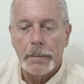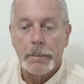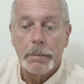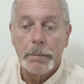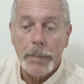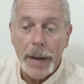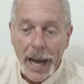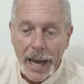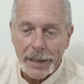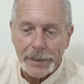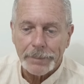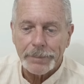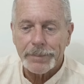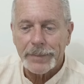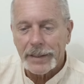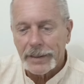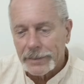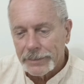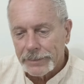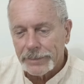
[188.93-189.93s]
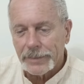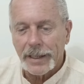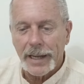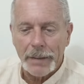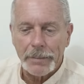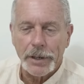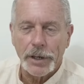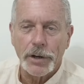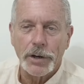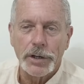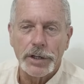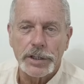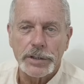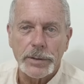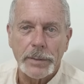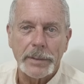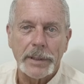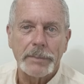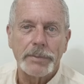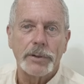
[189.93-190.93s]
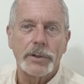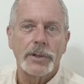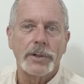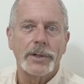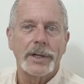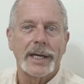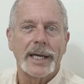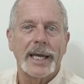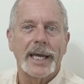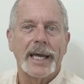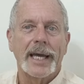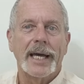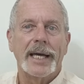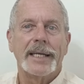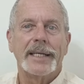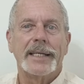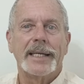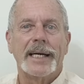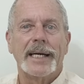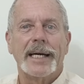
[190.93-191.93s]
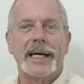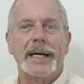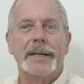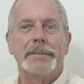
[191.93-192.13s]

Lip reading: But I'm gonna go to the swimming pool and